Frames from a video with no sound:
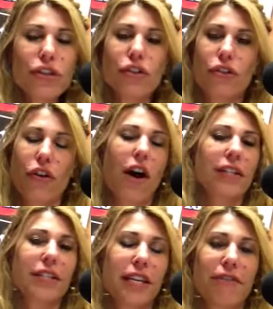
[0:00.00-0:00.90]
your
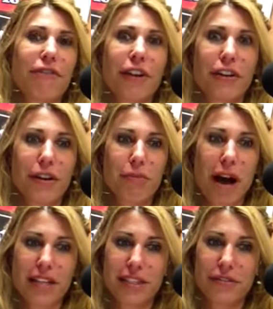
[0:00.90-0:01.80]
thoughts in a very
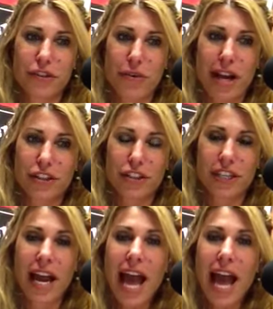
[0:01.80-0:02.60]
positive direction